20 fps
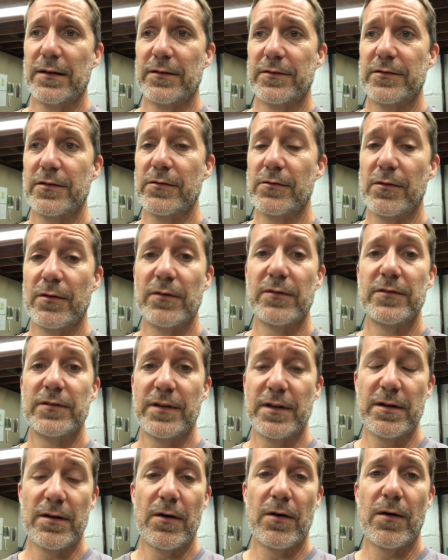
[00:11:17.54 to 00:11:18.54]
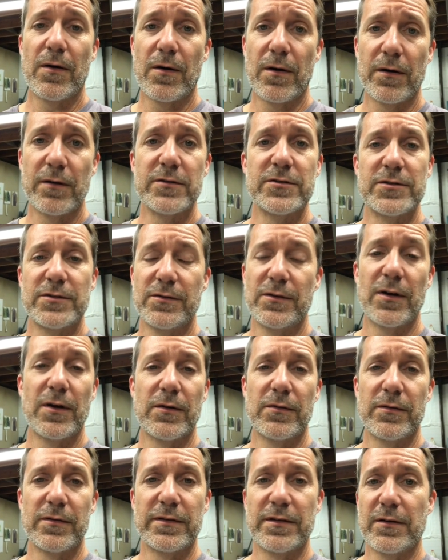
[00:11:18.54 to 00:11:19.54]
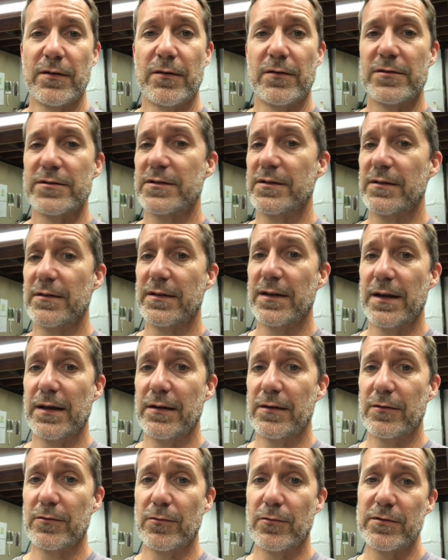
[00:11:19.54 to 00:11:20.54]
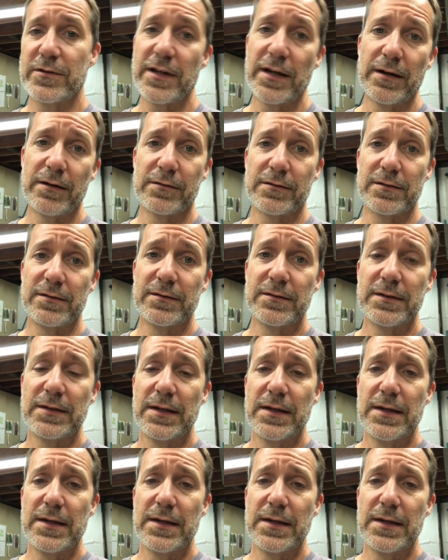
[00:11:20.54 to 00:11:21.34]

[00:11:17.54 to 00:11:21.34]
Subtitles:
so long as they are, as you know, that they are synthetic or talcum.